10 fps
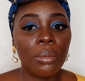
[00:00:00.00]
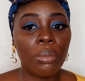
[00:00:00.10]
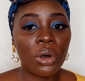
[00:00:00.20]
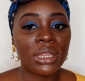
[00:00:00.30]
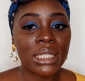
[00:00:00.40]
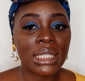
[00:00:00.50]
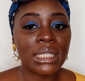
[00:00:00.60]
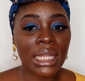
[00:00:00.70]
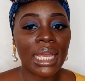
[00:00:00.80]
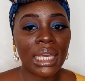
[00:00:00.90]
but this
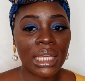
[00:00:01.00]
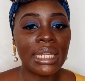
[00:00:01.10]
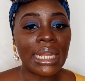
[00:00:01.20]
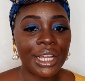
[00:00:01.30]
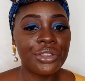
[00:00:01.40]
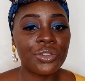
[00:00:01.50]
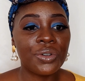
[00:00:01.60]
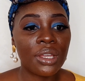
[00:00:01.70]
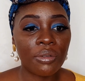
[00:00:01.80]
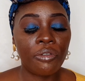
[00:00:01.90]
is like in
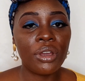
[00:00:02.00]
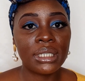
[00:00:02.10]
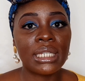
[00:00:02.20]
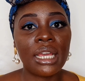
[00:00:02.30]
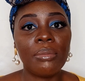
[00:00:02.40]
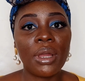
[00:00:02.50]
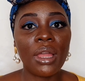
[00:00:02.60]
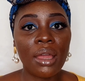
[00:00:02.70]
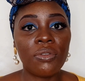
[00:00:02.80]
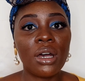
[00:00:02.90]
Nigeria the first time
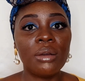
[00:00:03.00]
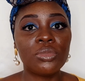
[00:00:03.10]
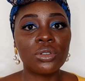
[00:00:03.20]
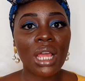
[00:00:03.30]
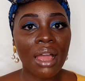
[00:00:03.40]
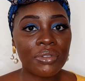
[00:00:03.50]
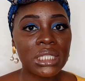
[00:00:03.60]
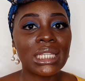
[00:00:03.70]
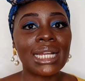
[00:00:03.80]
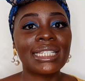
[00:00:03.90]
ever I'm having
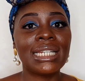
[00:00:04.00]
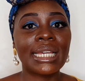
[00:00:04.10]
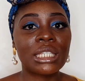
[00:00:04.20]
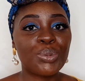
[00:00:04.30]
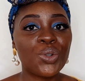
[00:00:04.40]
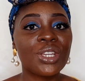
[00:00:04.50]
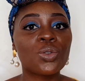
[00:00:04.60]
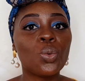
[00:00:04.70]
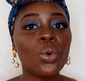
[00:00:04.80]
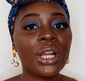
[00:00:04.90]
to actually experience
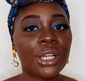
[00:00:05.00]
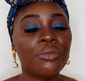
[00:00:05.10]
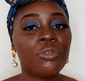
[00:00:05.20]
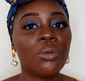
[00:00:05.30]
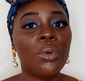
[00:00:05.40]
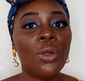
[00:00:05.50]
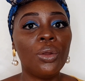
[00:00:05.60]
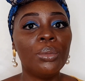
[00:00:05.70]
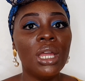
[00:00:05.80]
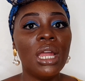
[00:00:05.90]
working from
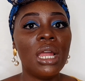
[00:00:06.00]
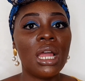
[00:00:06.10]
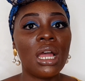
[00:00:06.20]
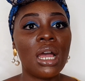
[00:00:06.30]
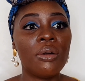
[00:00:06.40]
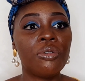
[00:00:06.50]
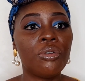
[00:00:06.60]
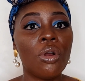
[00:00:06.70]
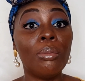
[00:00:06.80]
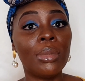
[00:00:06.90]
home
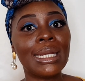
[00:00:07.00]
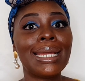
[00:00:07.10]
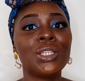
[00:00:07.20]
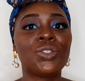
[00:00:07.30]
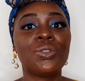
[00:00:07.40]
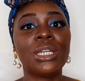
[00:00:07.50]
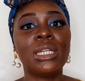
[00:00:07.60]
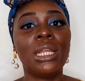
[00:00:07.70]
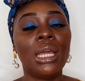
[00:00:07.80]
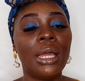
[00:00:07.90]
from a Nigerian
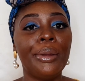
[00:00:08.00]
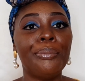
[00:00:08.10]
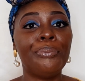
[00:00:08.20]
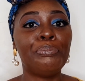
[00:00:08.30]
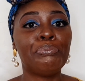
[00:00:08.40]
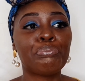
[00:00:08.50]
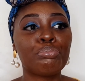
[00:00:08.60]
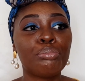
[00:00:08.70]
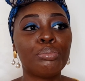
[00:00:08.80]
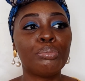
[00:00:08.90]

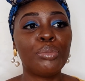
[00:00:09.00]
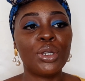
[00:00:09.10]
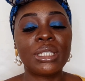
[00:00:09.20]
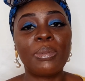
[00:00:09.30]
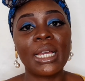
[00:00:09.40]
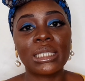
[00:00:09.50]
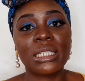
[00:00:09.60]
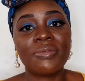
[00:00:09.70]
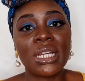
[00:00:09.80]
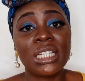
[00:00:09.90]

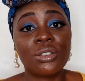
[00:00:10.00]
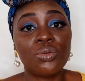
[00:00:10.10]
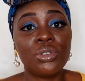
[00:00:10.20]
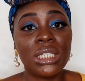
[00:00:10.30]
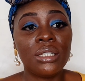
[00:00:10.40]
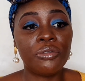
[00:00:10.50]
perspective, and it's really